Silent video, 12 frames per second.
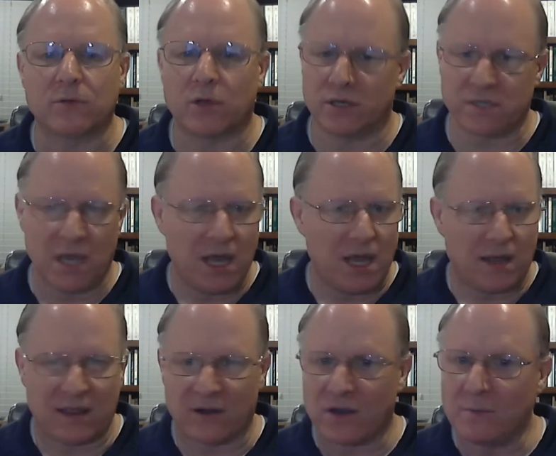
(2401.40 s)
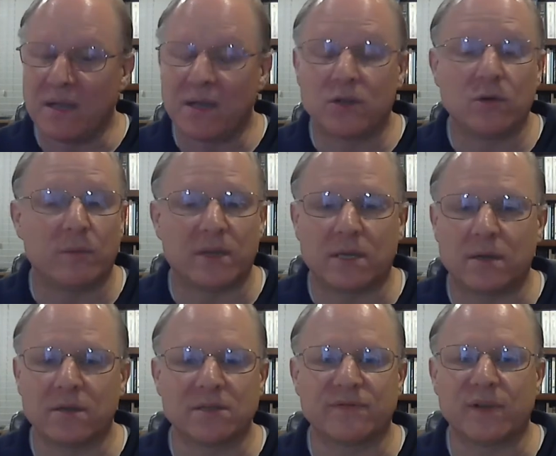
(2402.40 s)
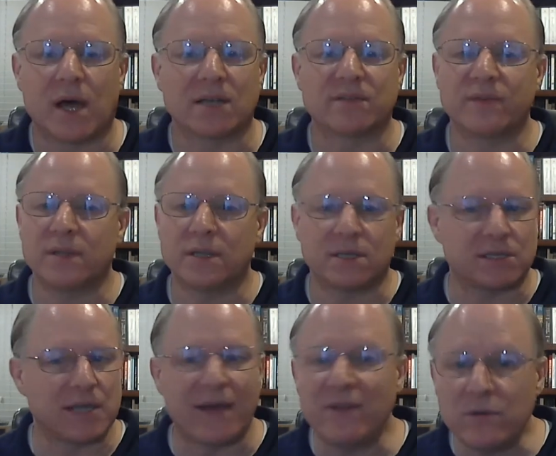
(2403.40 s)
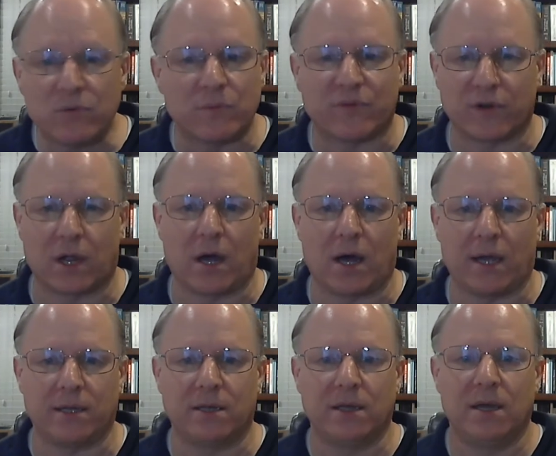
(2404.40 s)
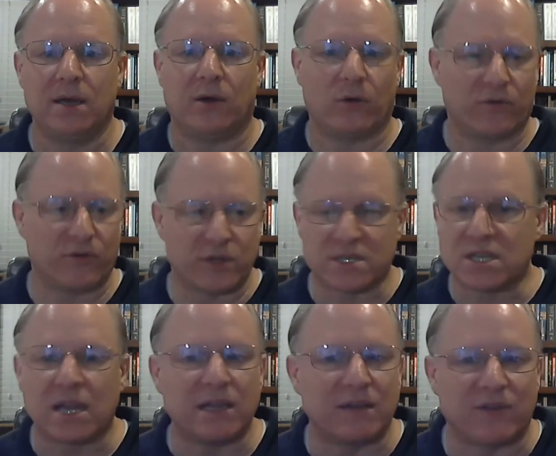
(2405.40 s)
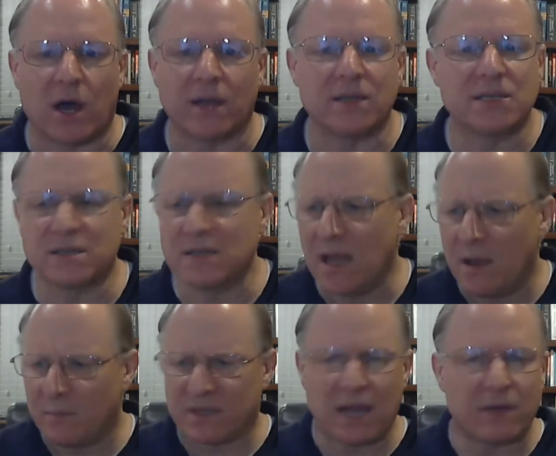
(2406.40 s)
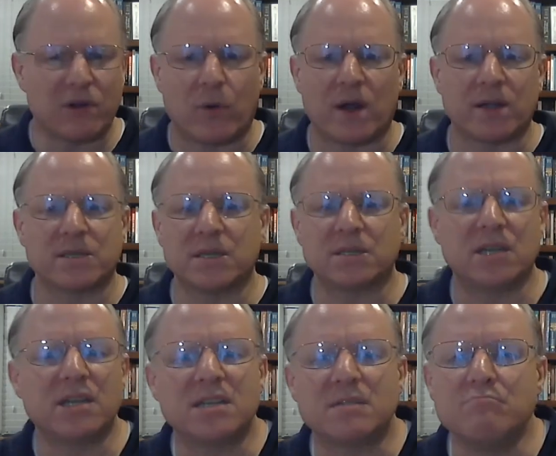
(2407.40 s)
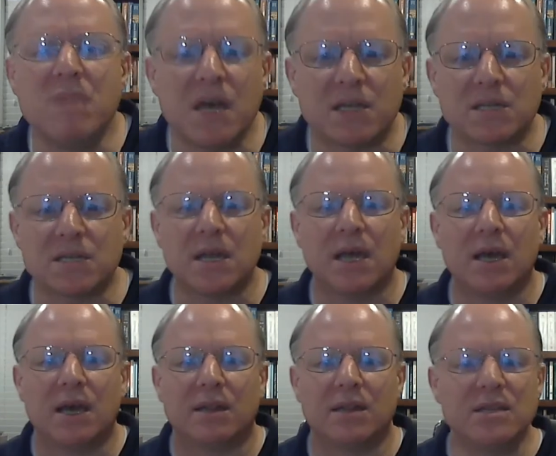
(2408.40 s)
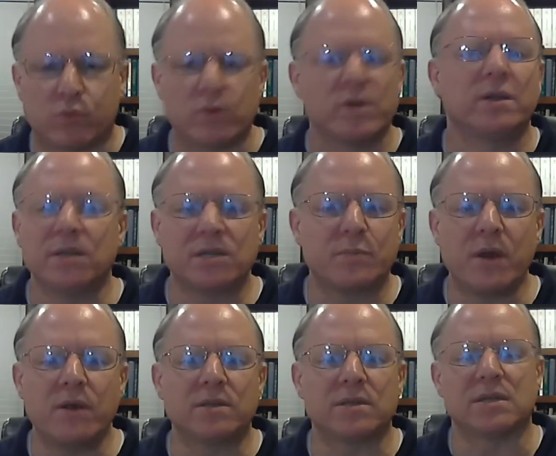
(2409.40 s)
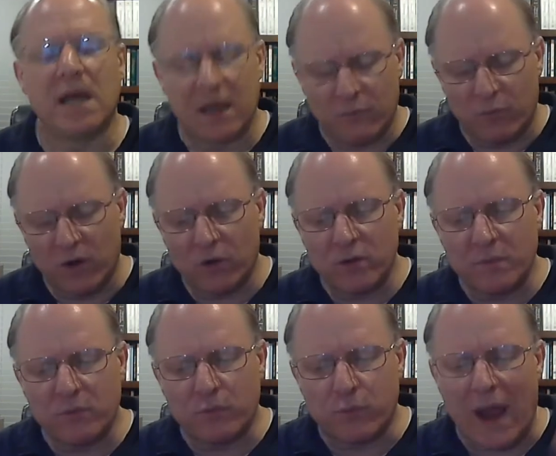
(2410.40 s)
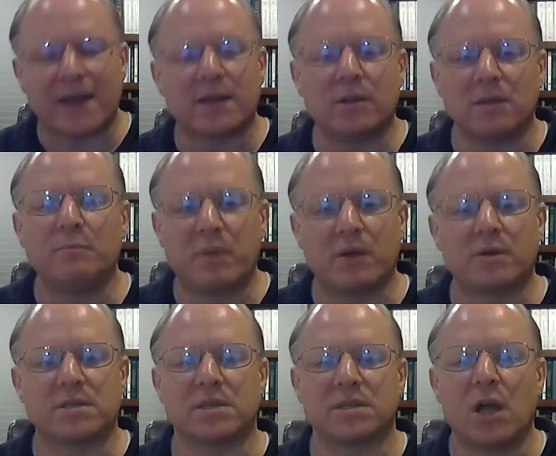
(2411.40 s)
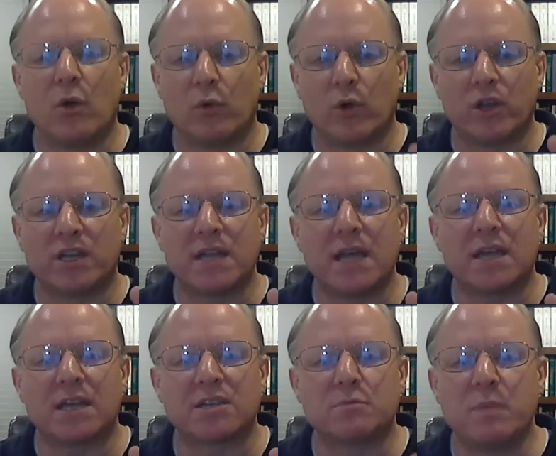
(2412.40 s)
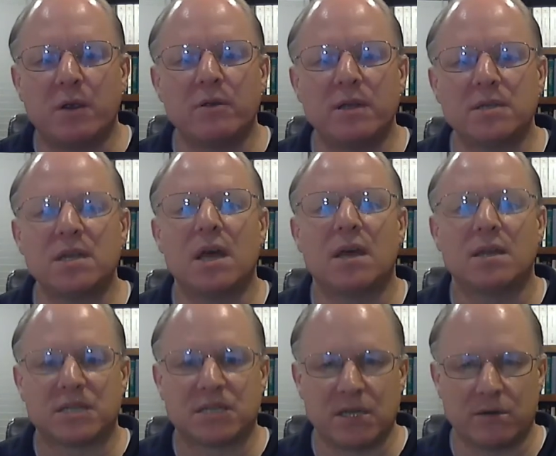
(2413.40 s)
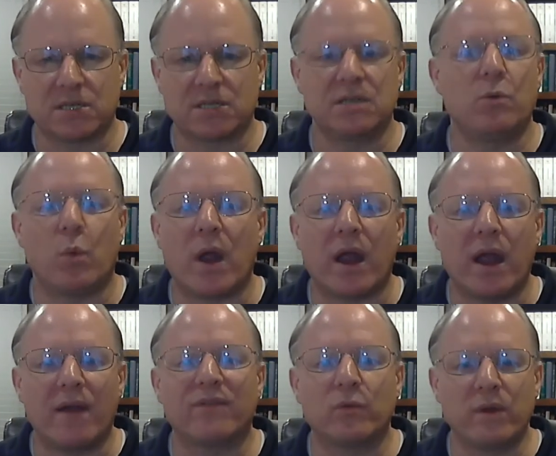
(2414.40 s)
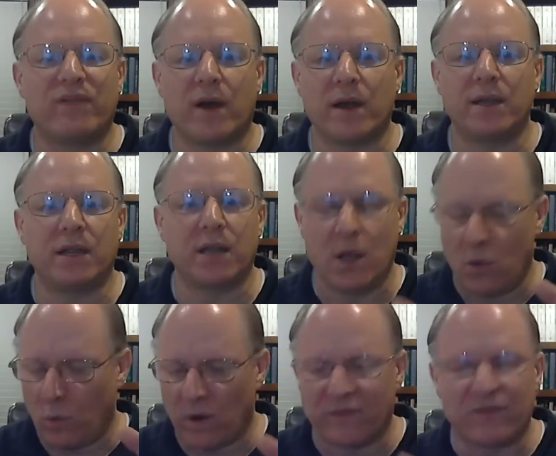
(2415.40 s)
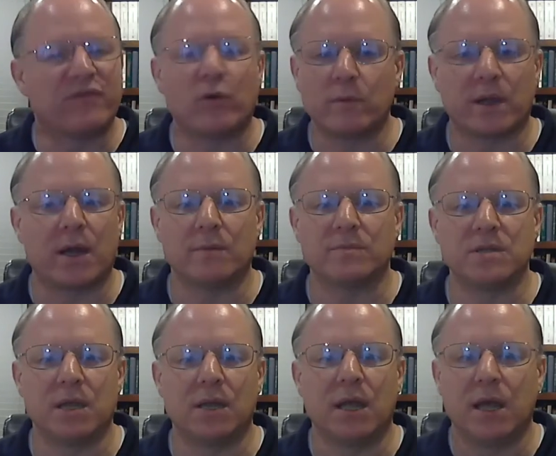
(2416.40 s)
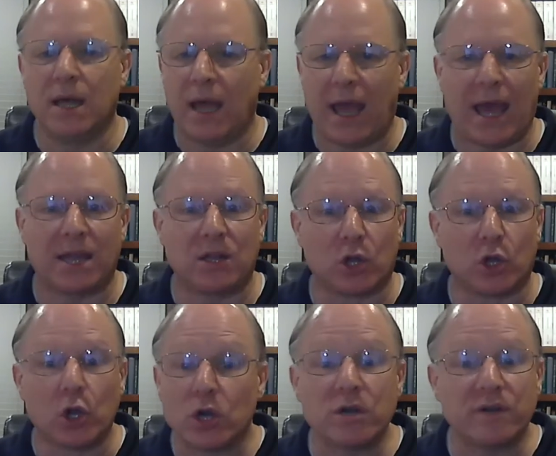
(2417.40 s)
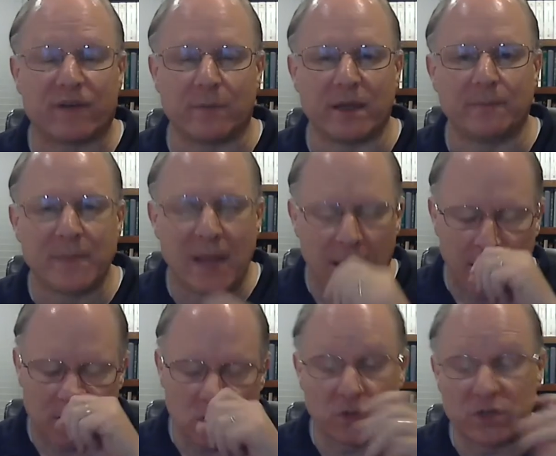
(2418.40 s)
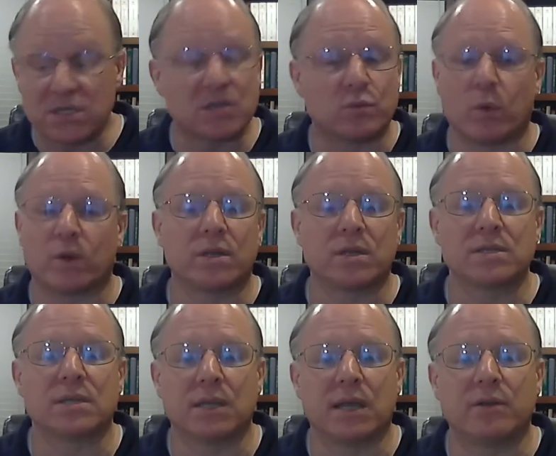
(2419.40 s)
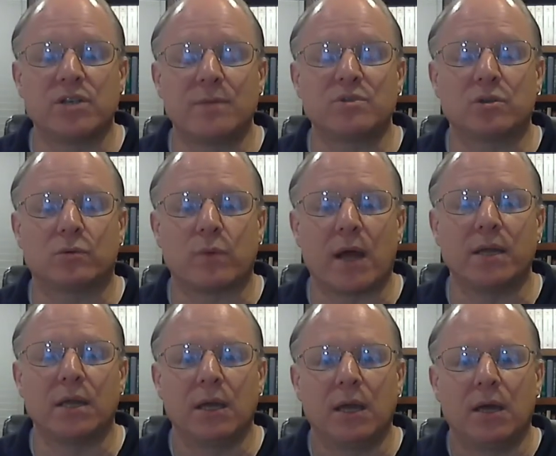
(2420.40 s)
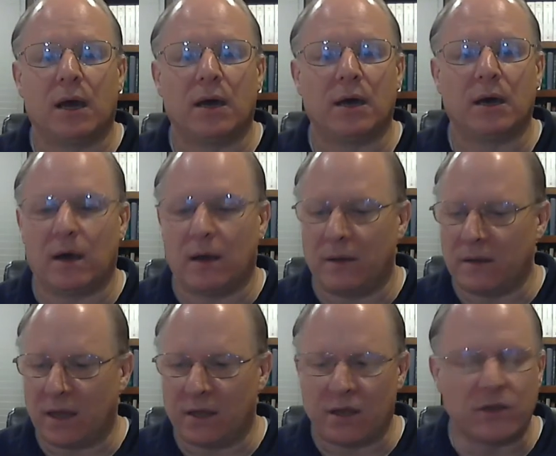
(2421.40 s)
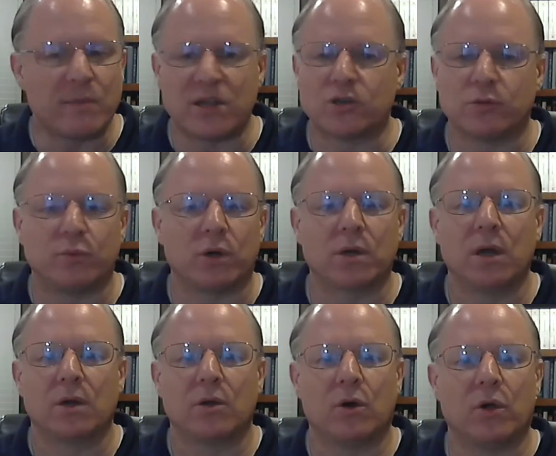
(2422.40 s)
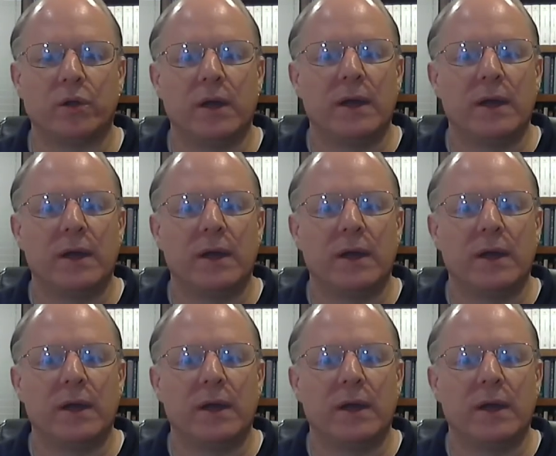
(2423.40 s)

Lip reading: because they're committed to a materialist philosophy that doesn't have any room for God or for the study of God. And he says, but that requires us to dismiss these real experiences. We're going to be radical empiricists. We're going to take experience seriously wherever we find it, whatever form it comes in, and learn from it. And so this is one of the things that led James to write another major book called